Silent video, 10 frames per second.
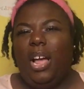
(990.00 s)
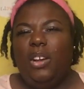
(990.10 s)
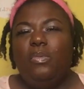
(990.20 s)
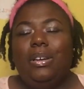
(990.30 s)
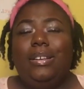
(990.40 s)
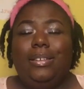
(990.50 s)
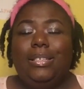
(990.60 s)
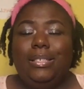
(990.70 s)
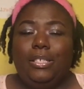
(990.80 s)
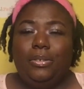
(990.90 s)
don't want to
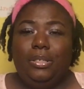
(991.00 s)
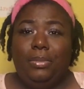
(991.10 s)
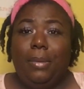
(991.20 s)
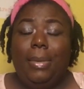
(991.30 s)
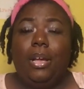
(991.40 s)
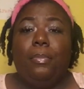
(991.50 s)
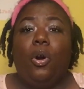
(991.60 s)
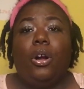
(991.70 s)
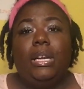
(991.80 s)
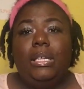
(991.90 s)
necessarily be a makeup
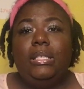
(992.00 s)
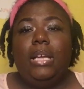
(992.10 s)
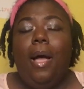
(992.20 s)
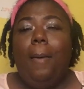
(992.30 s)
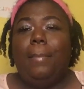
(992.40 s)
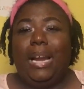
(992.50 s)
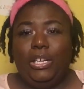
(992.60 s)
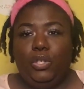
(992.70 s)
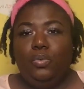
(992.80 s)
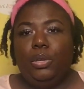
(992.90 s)
artist, but I
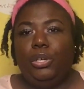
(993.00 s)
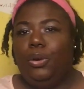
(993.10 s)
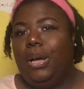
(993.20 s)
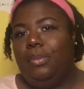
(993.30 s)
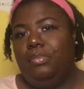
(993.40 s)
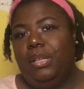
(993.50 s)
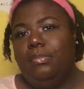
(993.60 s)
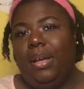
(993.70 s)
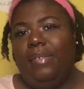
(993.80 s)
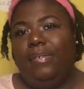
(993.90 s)
do want to know how to beat
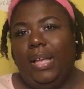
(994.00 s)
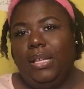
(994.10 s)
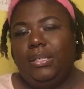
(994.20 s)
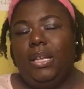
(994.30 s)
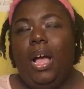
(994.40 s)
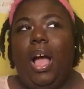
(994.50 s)
my face.